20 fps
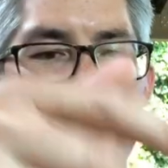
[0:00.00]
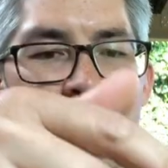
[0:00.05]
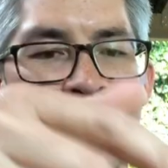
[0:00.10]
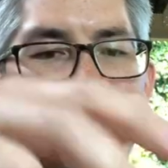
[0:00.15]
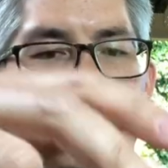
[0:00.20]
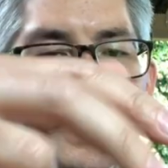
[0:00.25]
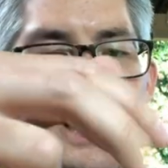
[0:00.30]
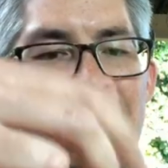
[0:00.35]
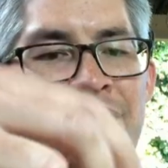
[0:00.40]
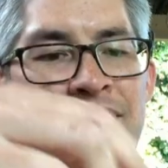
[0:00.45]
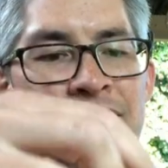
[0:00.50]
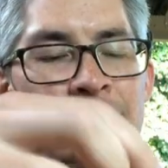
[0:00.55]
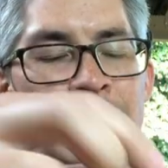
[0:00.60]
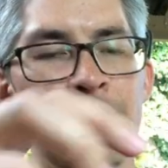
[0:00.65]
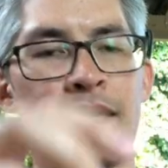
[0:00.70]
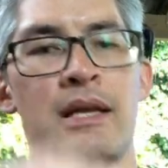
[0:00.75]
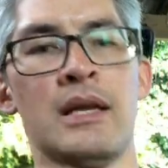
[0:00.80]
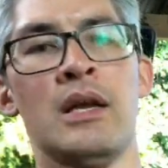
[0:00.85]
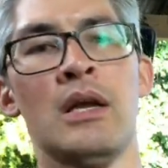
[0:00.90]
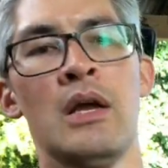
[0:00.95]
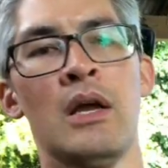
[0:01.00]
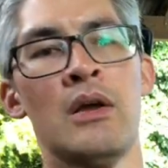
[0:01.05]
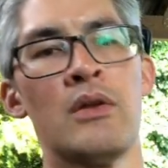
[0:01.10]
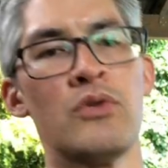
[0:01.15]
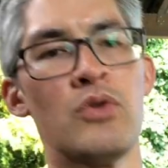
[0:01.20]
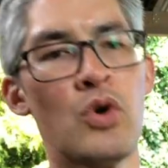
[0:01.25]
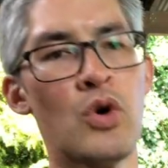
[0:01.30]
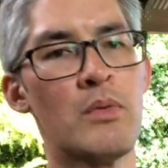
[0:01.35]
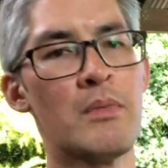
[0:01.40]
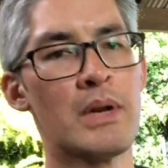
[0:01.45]
elastic.
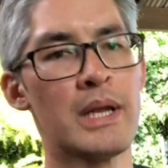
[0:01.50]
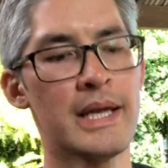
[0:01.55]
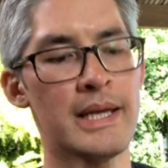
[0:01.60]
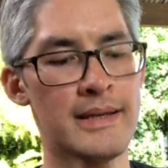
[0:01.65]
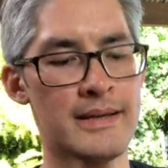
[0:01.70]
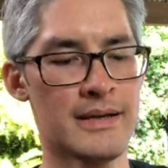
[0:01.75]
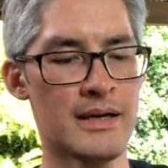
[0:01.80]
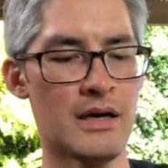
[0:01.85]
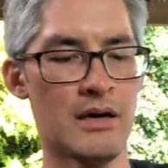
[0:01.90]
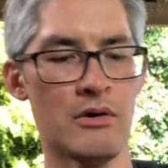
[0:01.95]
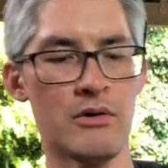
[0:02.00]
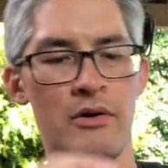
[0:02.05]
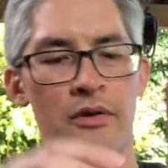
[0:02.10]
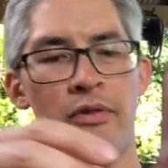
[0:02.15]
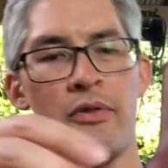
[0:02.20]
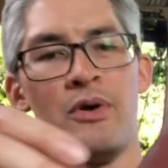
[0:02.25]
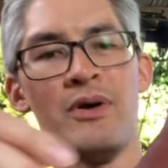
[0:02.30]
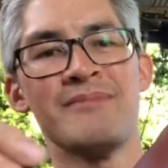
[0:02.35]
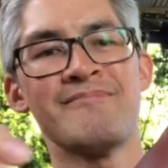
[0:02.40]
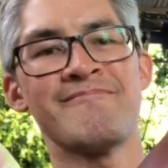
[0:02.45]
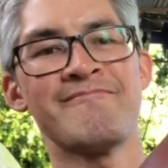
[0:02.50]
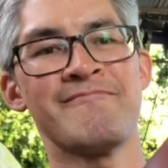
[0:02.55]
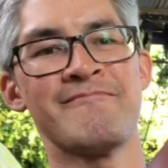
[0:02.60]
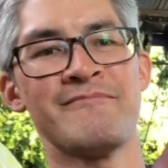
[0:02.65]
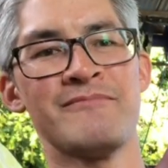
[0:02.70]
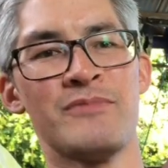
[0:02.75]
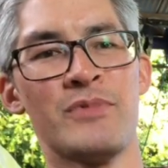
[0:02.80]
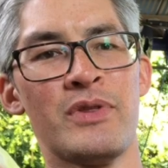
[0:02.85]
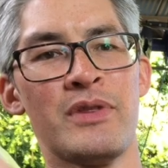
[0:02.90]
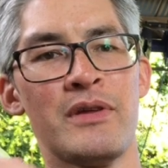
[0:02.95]
Normally, I would have thought,
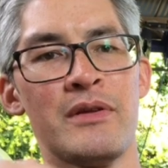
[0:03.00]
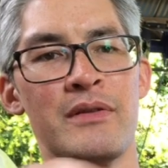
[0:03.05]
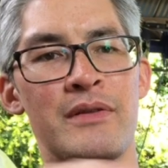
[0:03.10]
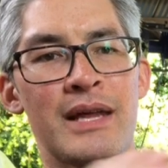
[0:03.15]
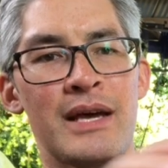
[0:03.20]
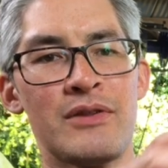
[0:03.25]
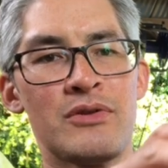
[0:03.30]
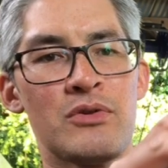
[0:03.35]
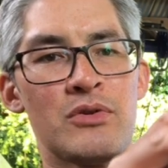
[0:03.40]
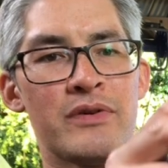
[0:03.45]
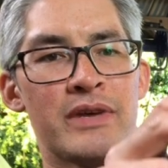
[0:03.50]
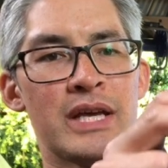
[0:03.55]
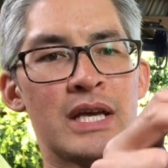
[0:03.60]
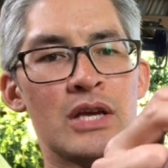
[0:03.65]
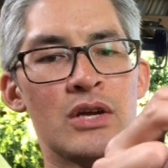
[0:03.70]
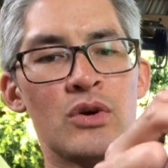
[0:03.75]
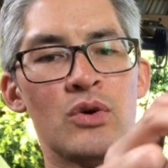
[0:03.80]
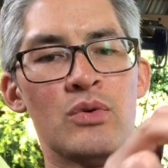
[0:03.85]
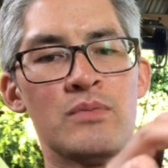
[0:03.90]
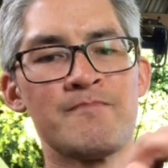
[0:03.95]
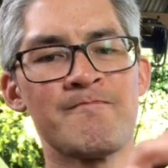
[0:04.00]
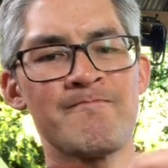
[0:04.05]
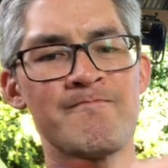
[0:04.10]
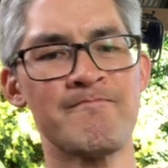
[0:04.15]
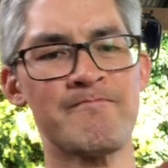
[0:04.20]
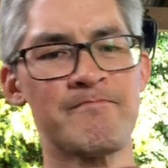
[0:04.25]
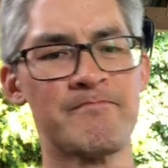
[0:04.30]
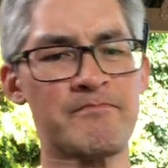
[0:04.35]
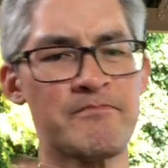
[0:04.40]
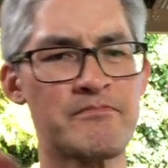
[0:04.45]
with that sort of heel,
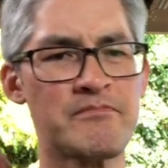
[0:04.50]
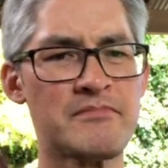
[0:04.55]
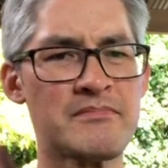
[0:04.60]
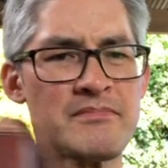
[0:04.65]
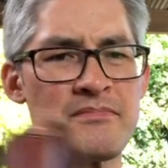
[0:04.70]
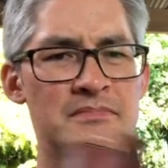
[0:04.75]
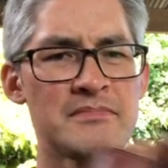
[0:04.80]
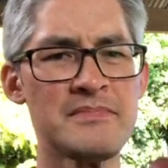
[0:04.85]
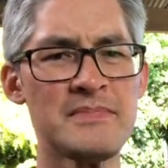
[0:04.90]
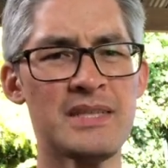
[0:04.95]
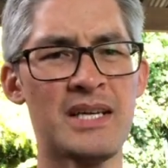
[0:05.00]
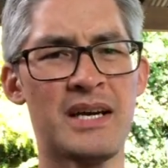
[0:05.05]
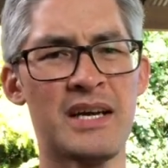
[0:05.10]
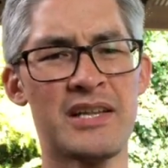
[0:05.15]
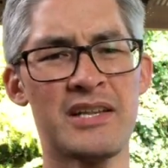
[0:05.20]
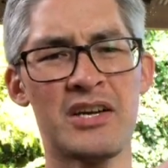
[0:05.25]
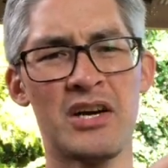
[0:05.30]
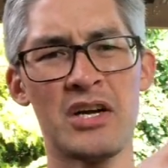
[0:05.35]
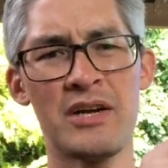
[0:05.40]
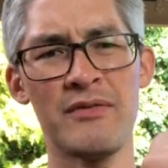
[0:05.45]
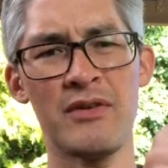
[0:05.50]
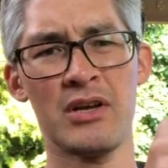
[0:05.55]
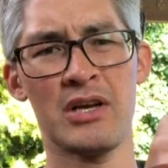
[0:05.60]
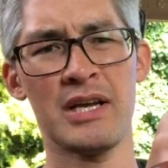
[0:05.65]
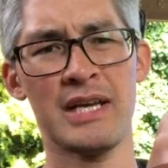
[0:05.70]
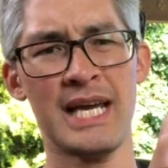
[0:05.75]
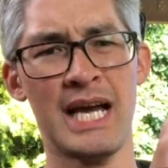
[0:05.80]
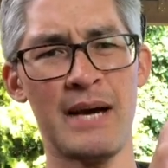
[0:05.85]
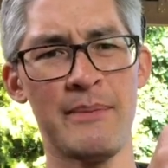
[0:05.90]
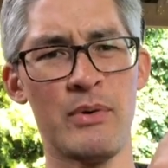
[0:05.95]
kind of like a
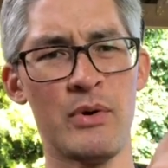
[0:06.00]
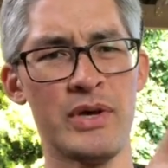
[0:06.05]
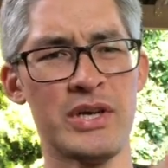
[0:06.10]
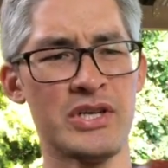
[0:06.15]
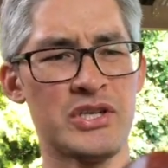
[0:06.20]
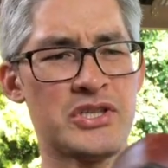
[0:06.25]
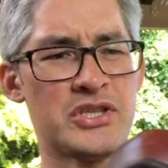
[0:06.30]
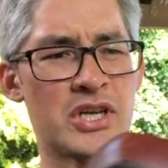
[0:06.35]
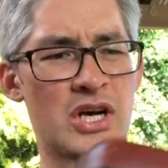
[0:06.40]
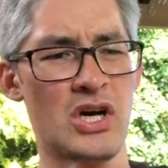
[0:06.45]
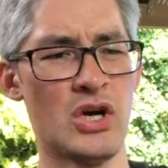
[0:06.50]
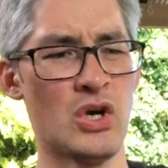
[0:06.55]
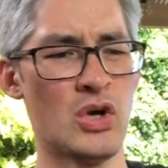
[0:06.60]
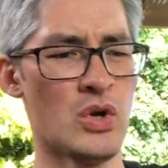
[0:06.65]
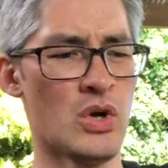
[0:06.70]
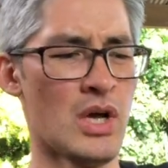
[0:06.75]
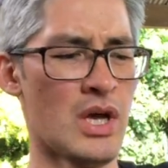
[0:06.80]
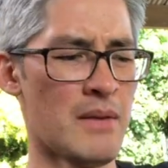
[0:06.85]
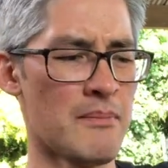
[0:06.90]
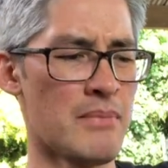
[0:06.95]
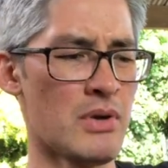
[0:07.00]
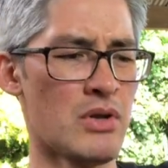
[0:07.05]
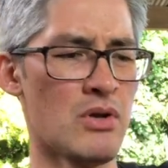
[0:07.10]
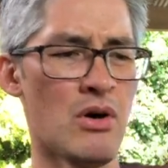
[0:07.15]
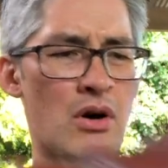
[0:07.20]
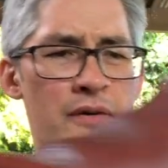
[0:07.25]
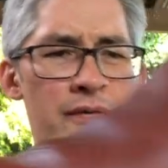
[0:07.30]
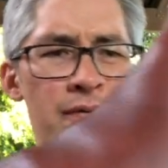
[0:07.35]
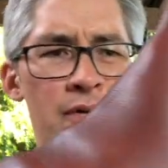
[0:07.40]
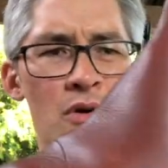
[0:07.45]
cowboyish toe, but
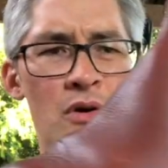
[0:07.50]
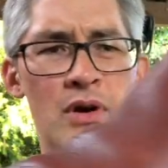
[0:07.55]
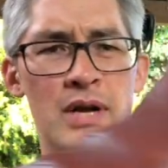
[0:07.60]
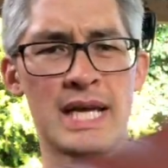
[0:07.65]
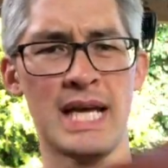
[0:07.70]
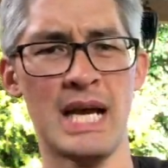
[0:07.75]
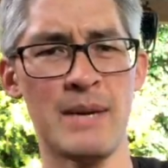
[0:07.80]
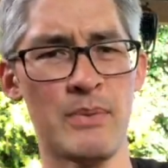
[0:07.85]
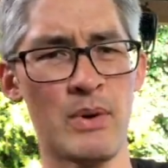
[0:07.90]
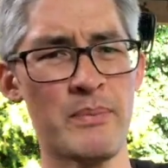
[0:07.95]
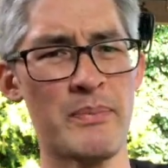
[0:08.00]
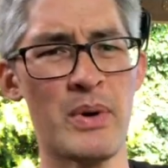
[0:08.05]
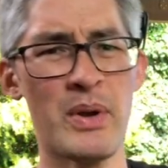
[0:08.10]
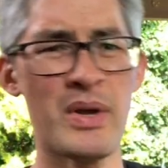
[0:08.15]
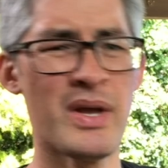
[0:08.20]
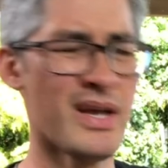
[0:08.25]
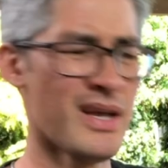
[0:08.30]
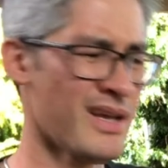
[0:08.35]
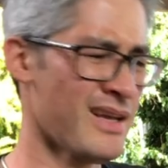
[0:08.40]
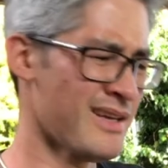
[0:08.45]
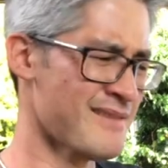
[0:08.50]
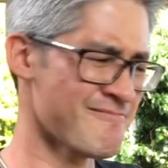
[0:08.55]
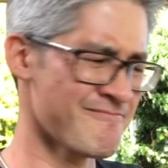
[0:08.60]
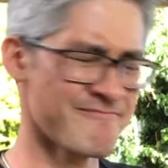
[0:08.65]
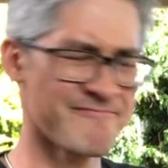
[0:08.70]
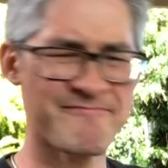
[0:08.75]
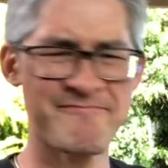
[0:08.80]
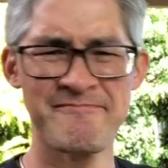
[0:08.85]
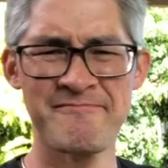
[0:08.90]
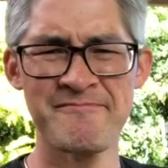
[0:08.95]
not a full-on cowboy boot.
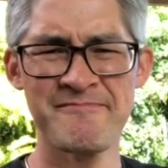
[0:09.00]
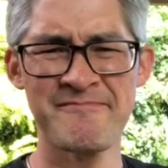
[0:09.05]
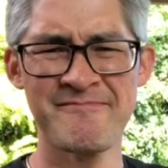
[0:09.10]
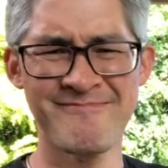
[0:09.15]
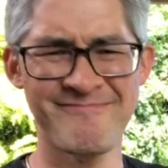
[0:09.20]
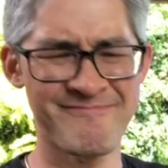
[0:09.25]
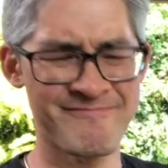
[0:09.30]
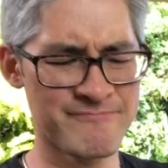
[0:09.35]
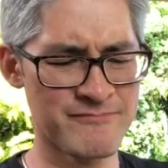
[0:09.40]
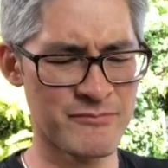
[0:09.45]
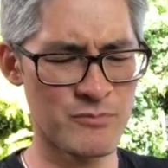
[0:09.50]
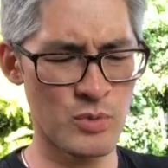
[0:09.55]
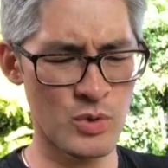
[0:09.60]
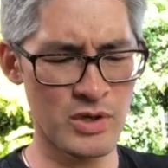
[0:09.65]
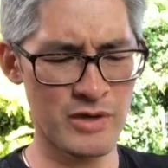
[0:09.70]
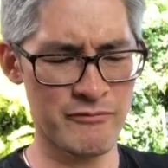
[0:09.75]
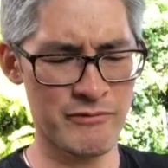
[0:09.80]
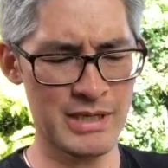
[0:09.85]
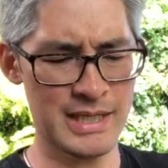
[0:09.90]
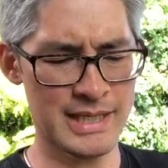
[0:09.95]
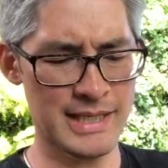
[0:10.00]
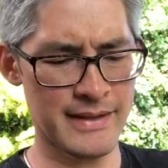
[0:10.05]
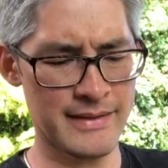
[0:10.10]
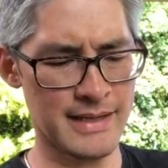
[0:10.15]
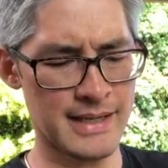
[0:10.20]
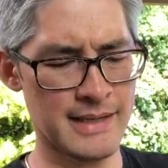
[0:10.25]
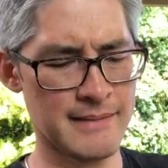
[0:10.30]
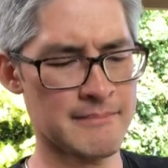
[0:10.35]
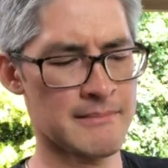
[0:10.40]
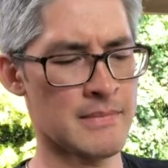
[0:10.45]
Would I really get
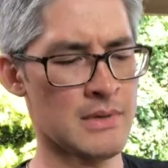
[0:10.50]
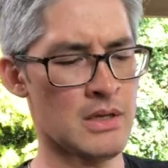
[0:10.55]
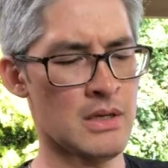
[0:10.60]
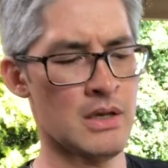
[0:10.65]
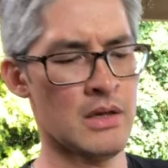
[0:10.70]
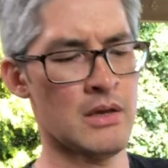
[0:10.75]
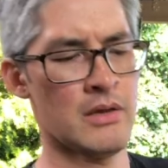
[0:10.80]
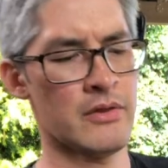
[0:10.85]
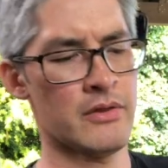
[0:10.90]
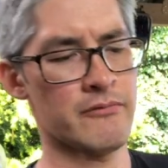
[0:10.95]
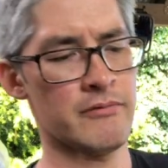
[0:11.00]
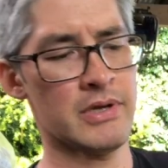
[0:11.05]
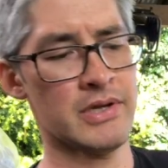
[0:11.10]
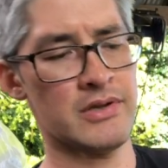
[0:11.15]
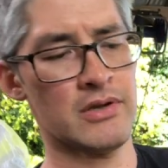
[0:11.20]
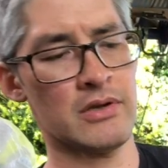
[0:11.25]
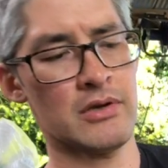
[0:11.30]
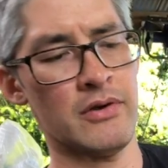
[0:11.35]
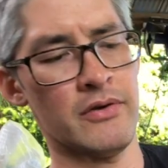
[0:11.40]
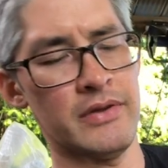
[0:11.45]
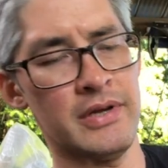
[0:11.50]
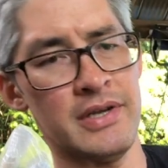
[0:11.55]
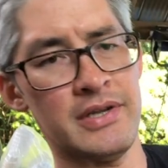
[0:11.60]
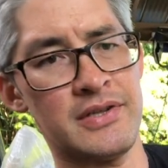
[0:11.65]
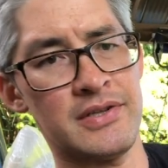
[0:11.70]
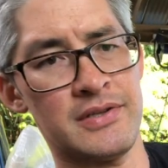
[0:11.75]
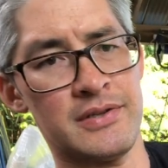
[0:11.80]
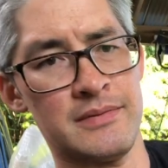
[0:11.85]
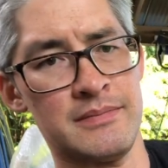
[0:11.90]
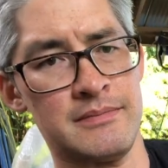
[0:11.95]
that? The reason I got
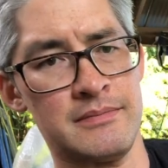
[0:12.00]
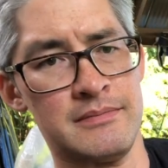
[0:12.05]
this,